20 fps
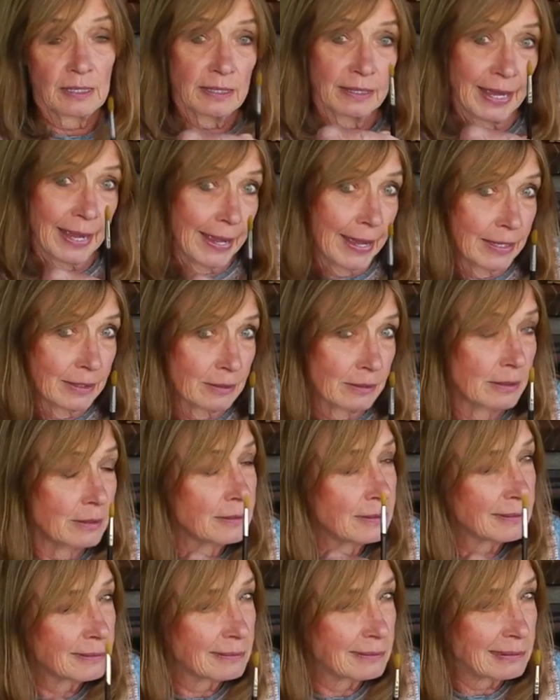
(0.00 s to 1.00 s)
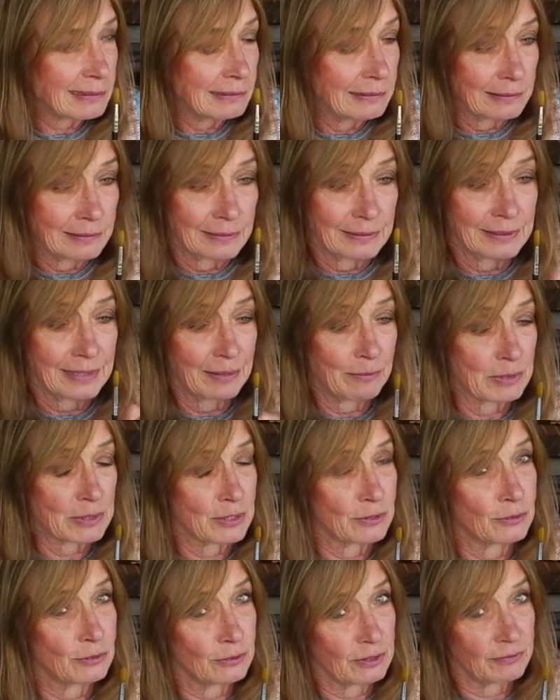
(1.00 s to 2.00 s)
The handle, that
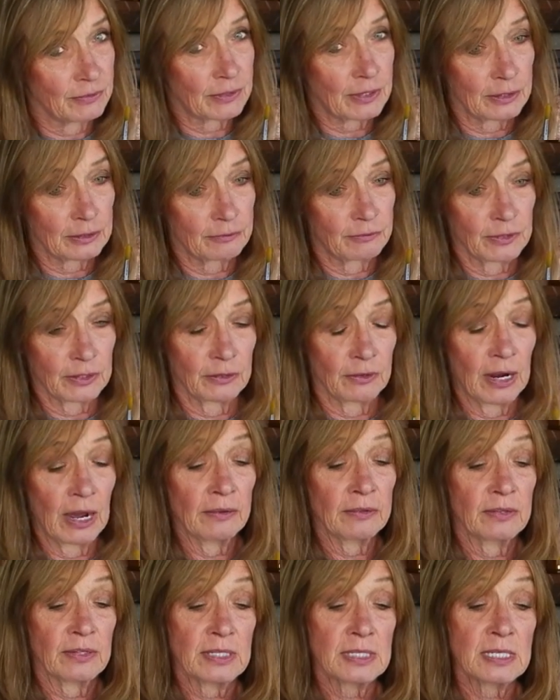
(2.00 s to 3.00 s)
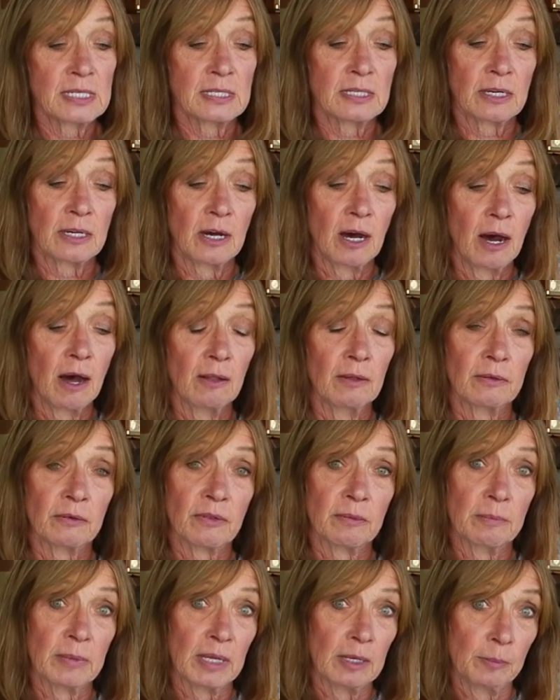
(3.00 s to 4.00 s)
wasn't too difficult to figure out. This is the
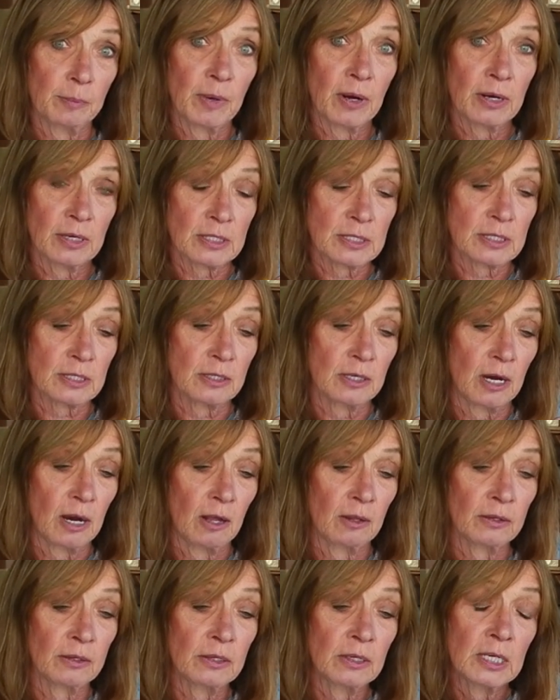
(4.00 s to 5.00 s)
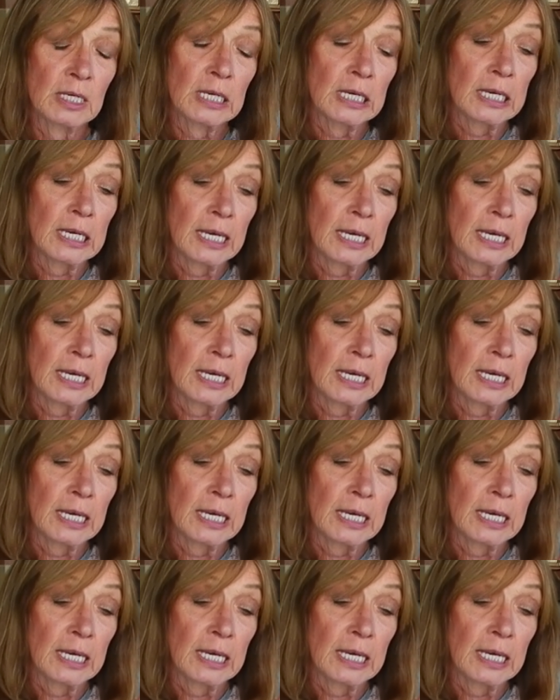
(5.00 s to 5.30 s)
collar, the metal part is the collar.